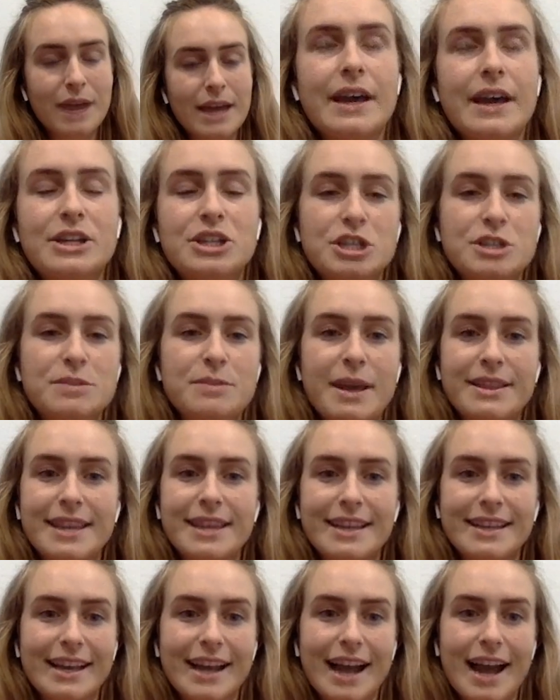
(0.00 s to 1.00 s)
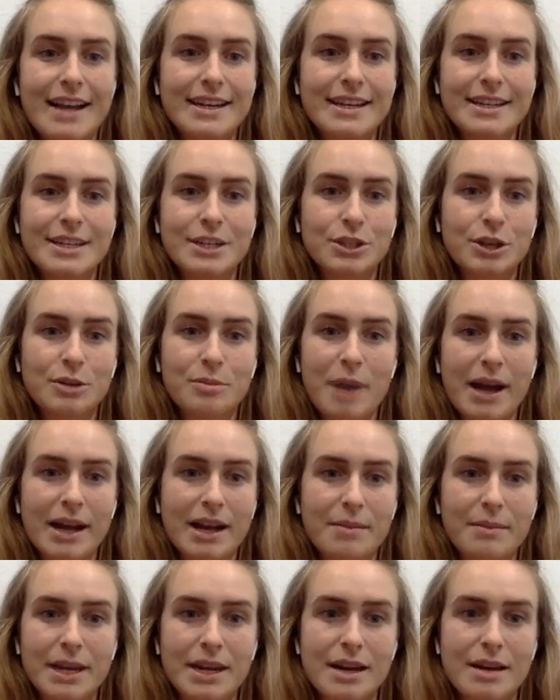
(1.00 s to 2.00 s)
And that just meant that like I needed to
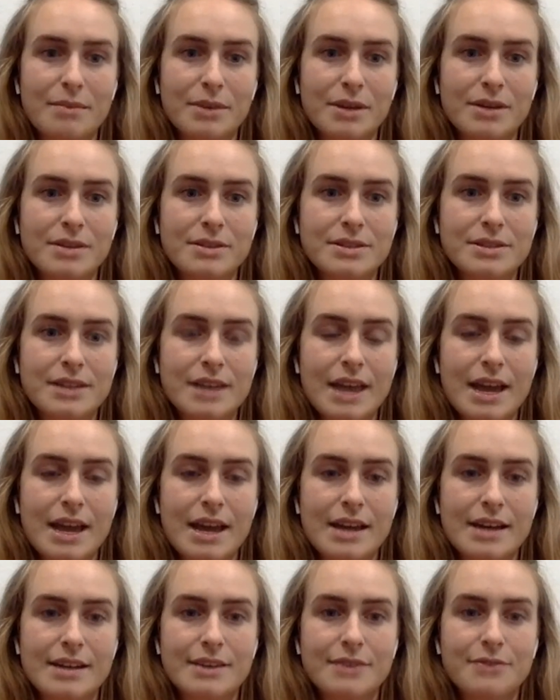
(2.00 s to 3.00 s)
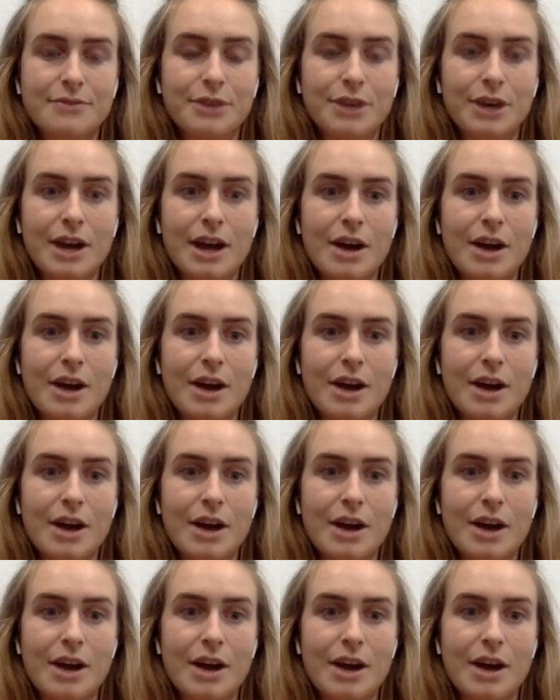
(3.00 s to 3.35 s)
look back at my numbers and